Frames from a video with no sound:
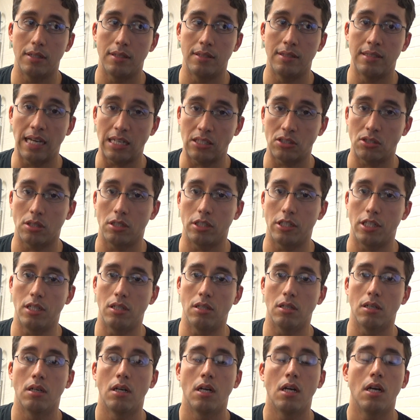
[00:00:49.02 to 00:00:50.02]

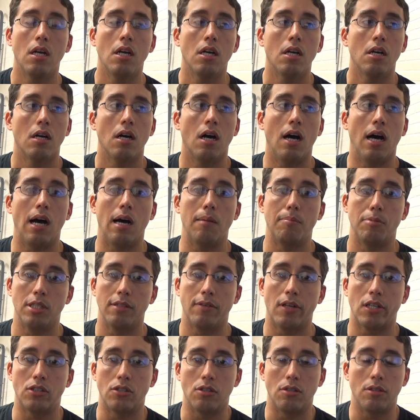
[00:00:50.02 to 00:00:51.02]
deciliter. Uh, I
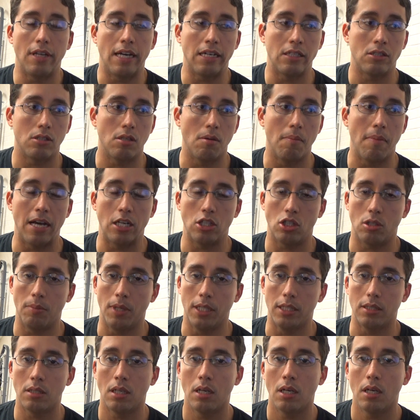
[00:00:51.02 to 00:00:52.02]
believe that's that's the
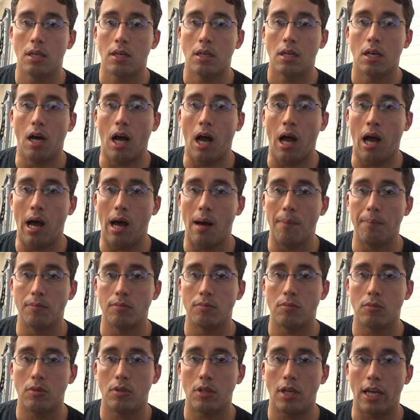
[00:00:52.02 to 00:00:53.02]
measurement.
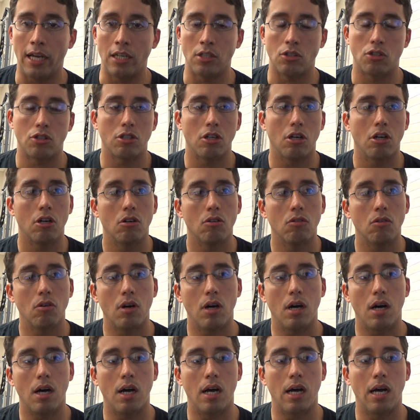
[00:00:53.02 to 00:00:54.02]
Um, and
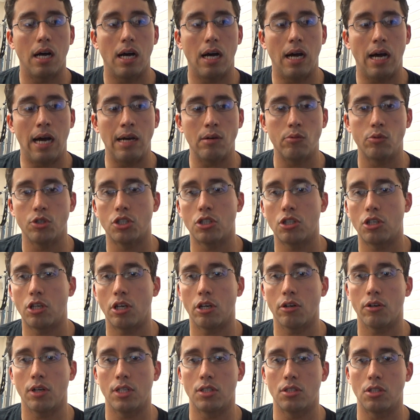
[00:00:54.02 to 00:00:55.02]
so I was
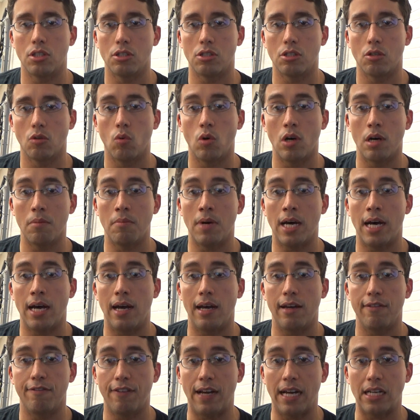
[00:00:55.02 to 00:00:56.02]
curious as to what
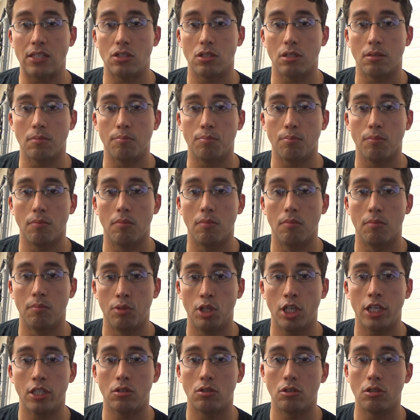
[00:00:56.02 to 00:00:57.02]
my fasting
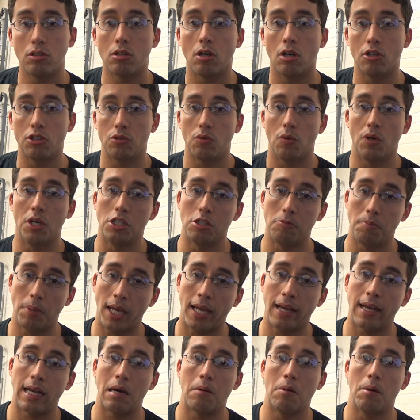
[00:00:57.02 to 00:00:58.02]
blood glucose was.
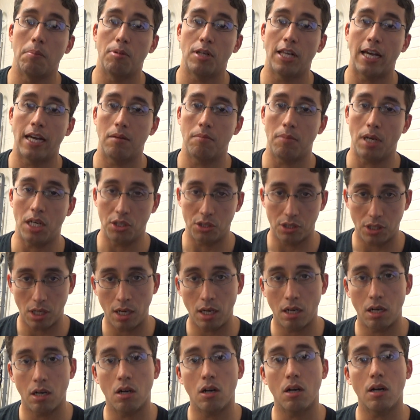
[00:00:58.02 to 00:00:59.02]
Being I'm a plant-based
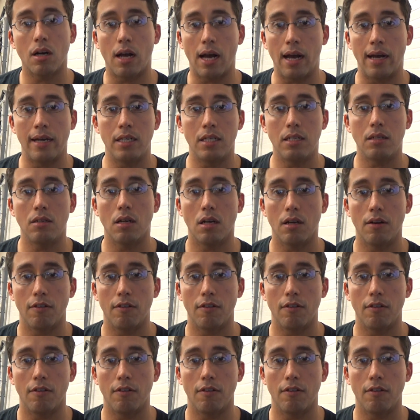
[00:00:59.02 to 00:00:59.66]
eater, I eat